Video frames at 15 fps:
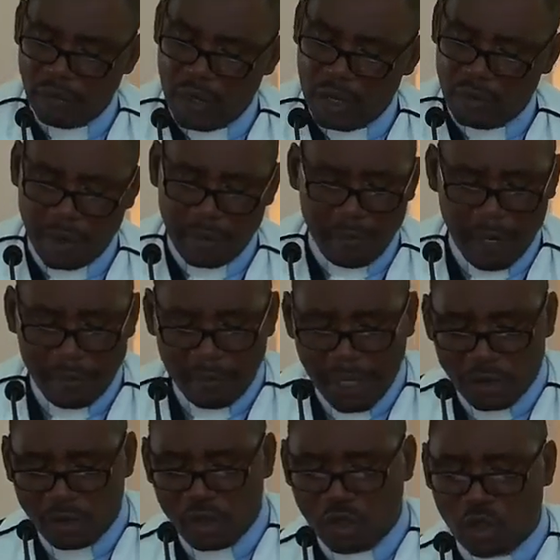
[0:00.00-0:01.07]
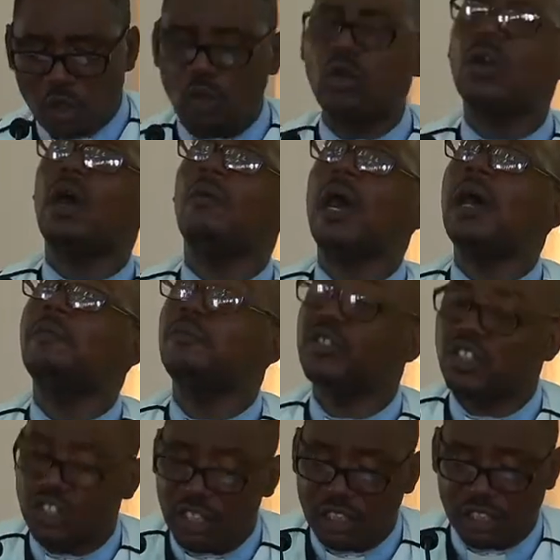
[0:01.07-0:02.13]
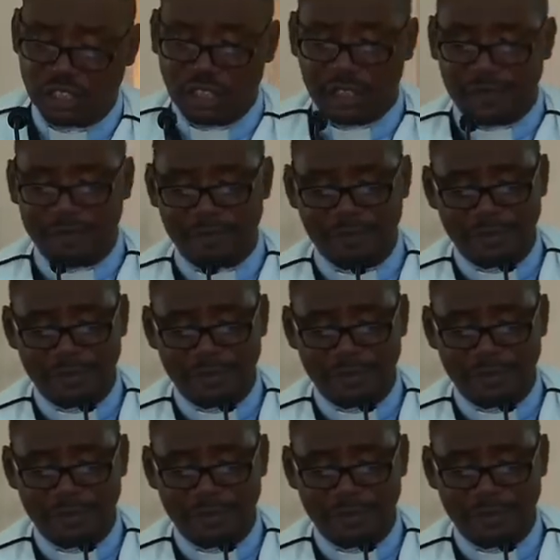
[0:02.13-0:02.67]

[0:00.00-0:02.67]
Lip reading: we remember to show our appreciation